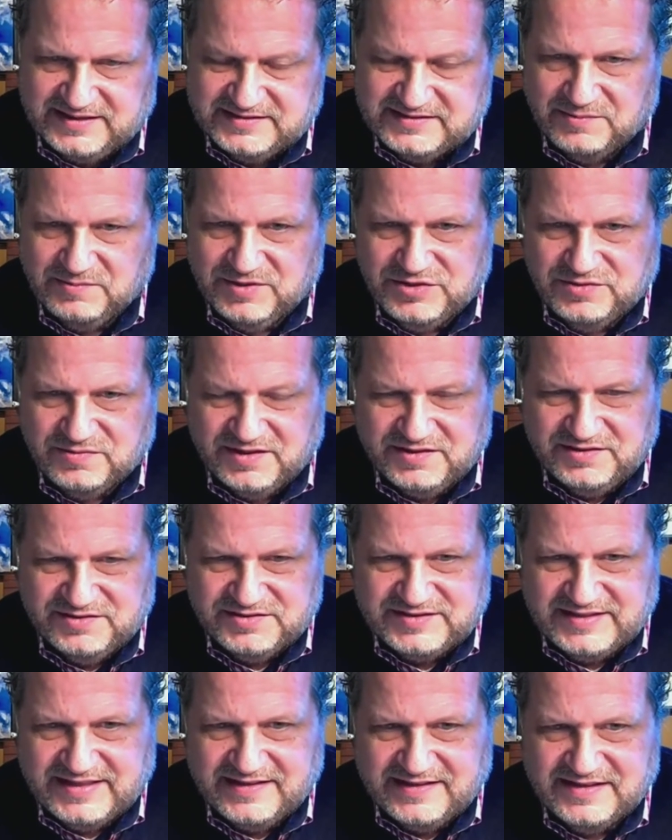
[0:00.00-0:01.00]
And when you
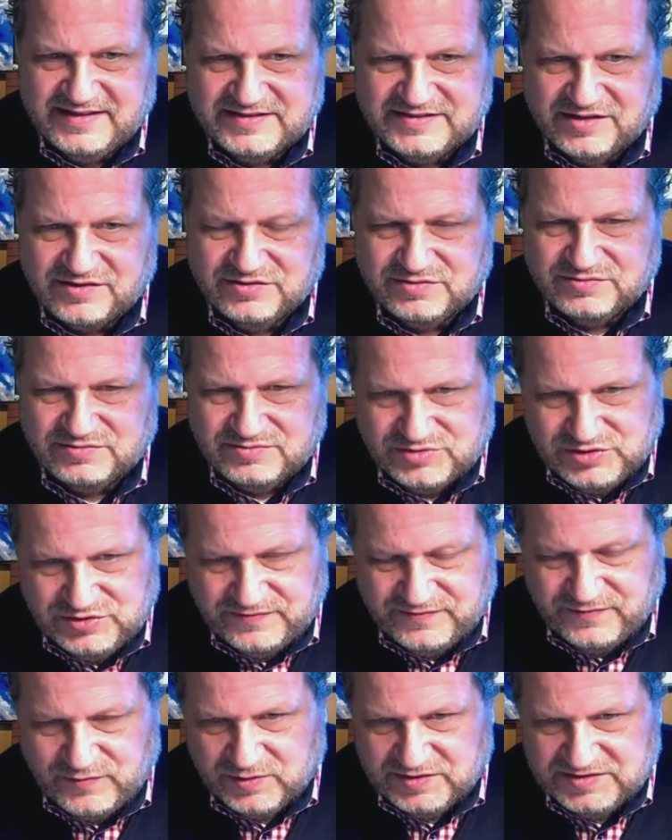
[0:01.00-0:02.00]
understand these other two
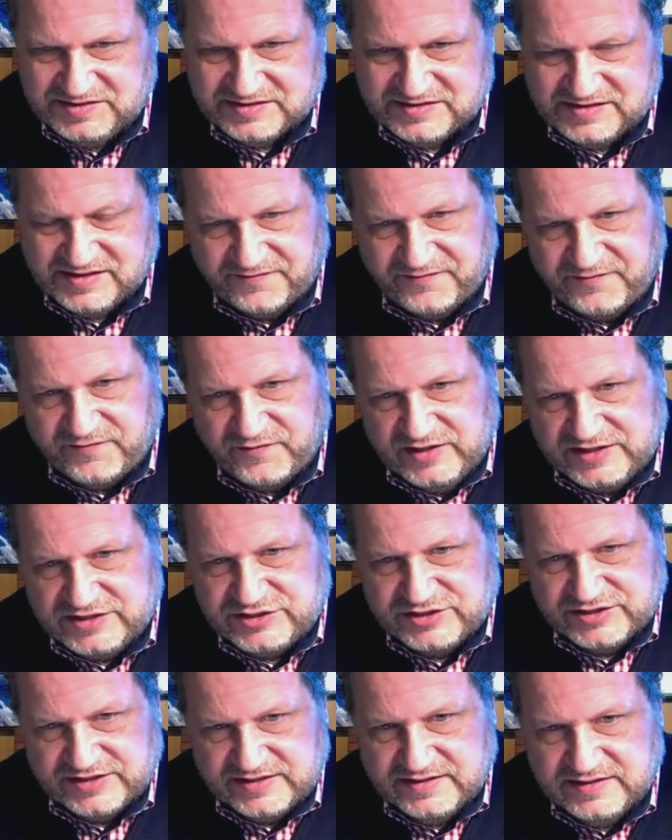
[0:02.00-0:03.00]
forces, the
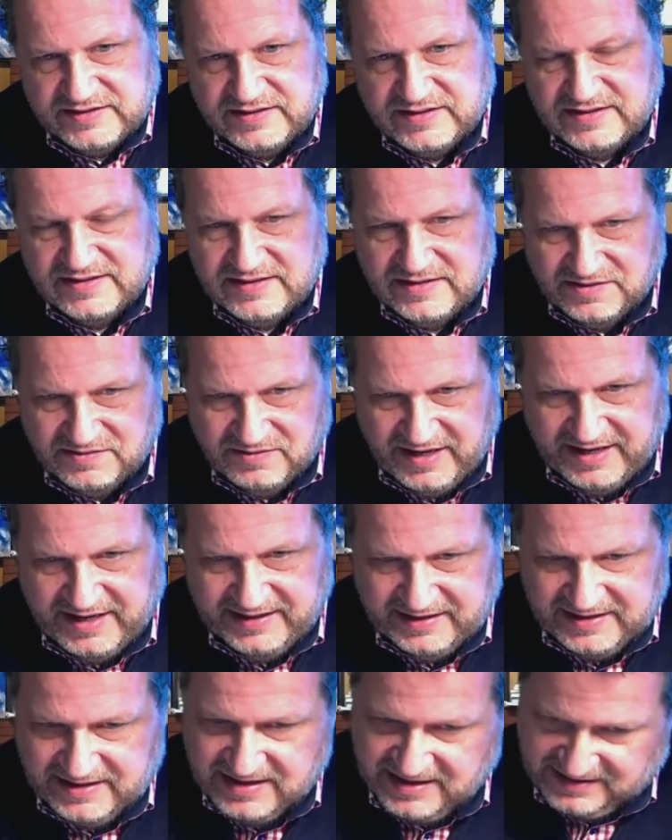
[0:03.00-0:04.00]
friction,
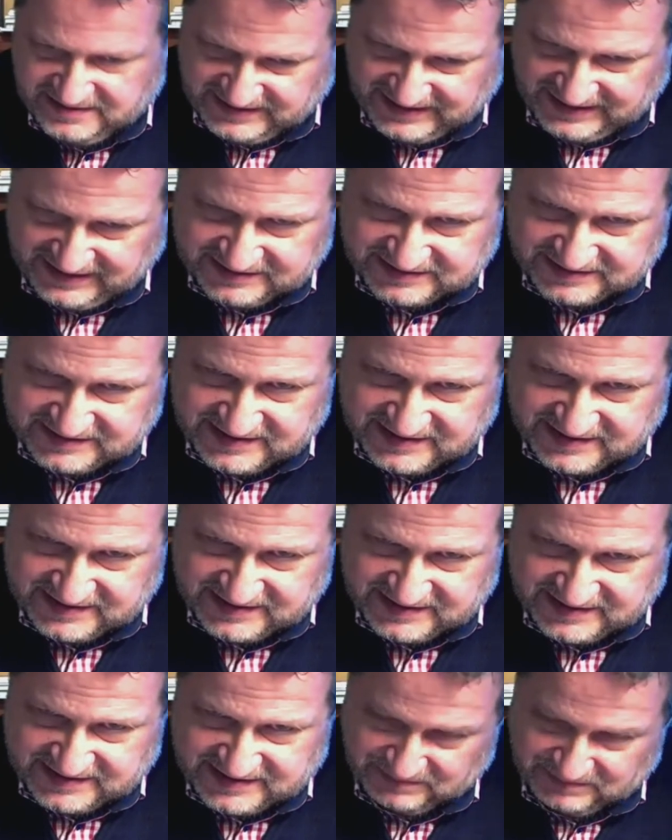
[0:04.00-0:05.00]
right, that is
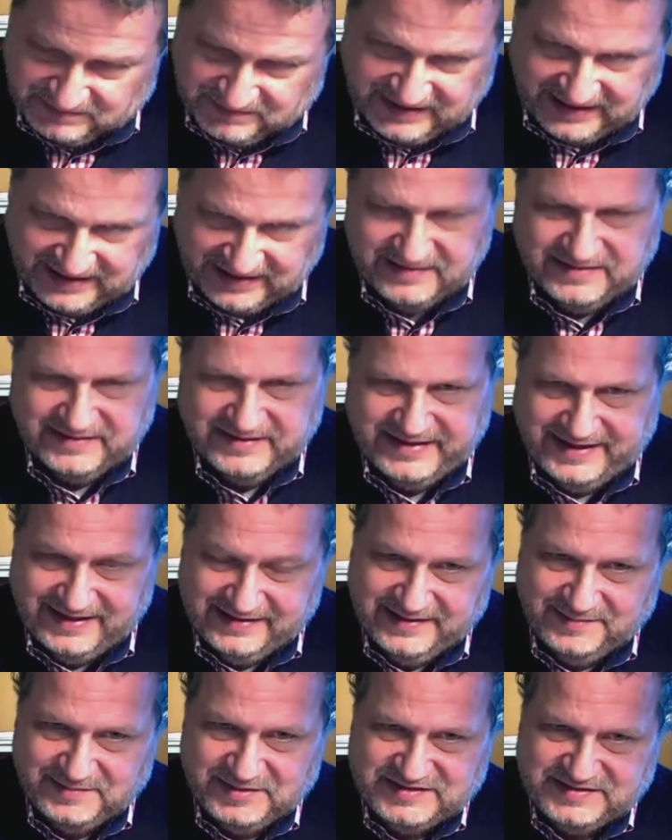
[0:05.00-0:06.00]
there, that
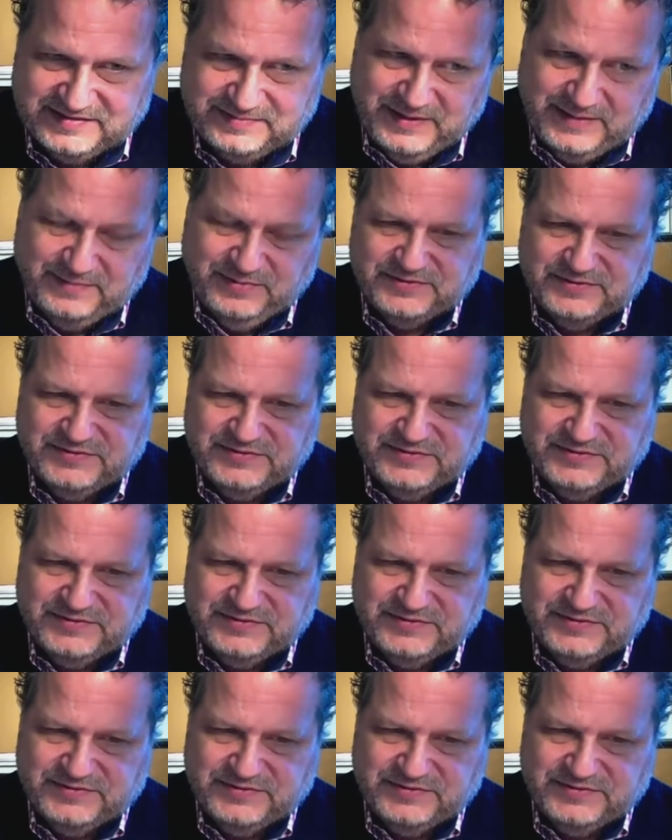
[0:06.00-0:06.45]
limits people.